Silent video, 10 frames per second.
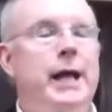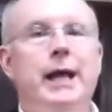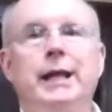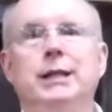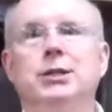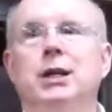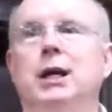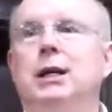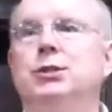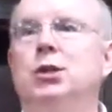And as a
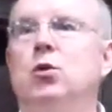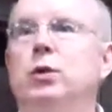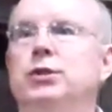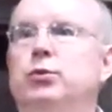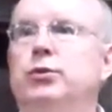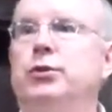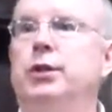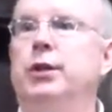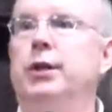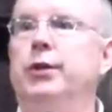consequence,
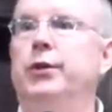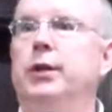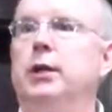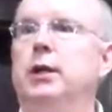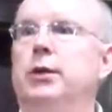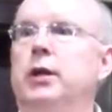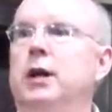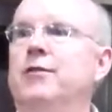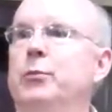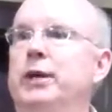the
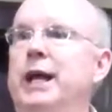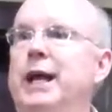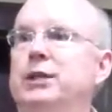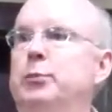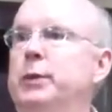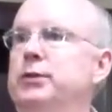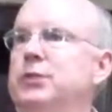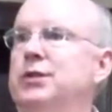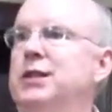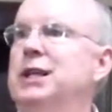government has been
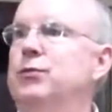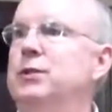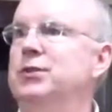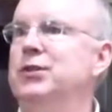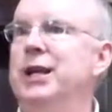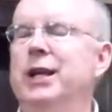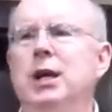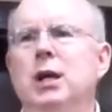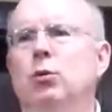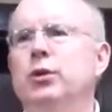successful in saying,
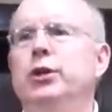well, the